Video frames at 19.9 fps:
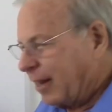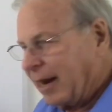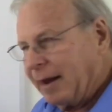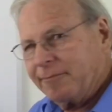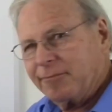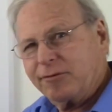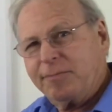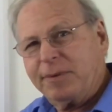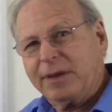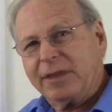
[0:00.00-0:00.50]
that
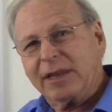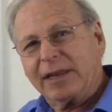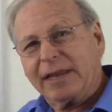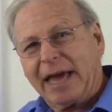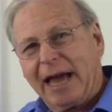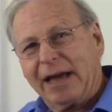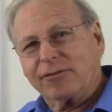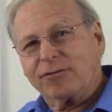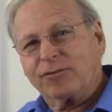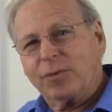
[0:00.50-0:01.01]
happens to be the
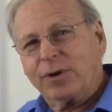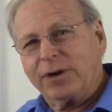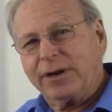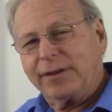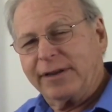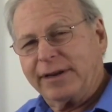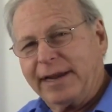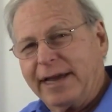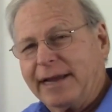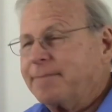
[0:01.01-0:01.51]
last one
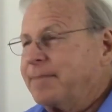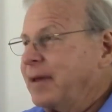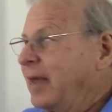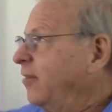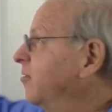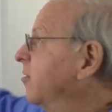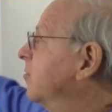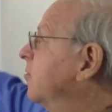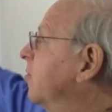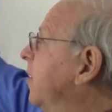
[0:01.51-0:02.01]
in the
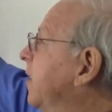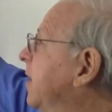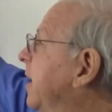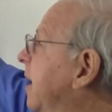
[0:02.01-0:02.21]
database. Is going